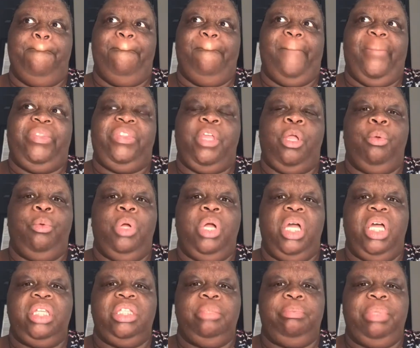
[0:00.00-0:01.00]
there were
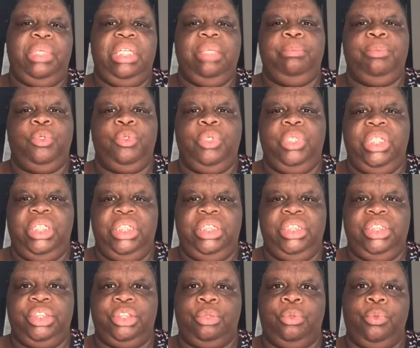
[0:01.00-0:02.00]
other people in
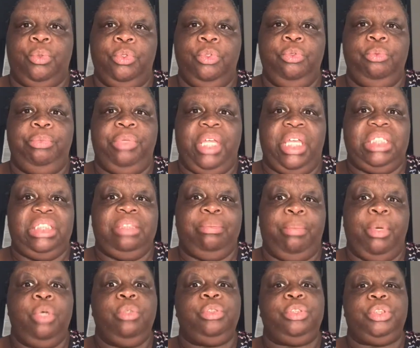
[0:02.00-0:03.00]
this group that
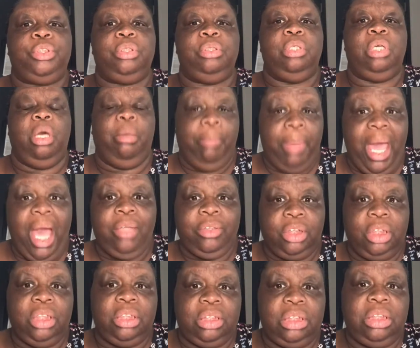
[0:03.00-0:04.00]
spoke about
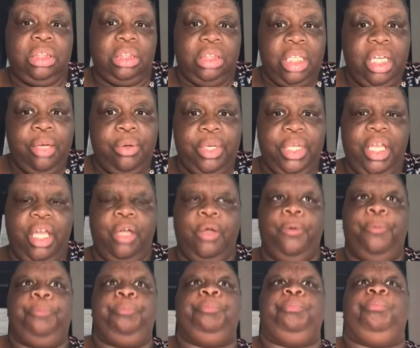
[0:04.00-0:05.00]
the
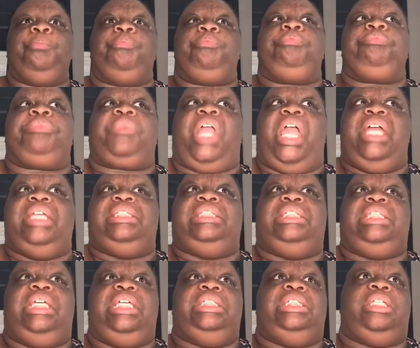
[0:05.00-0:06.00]
scenario and
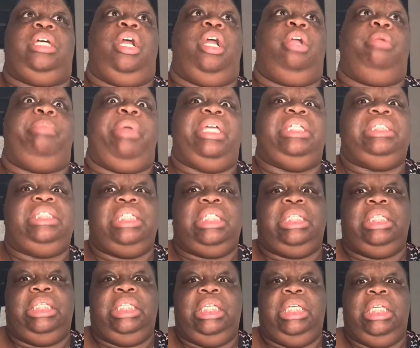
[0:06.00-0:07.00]
said to her
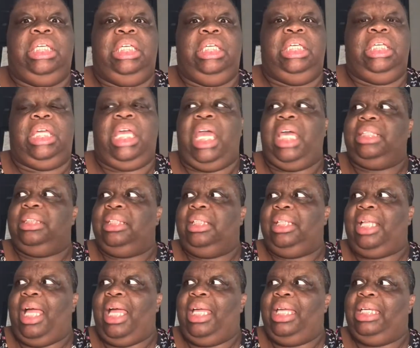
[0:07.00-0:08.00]
basically kind of
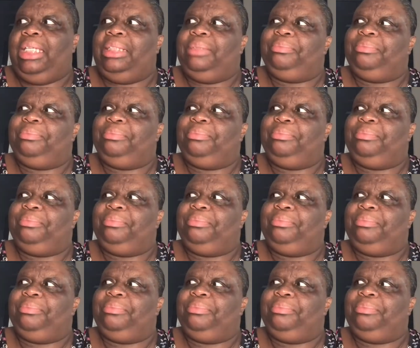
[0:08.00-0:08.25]
like,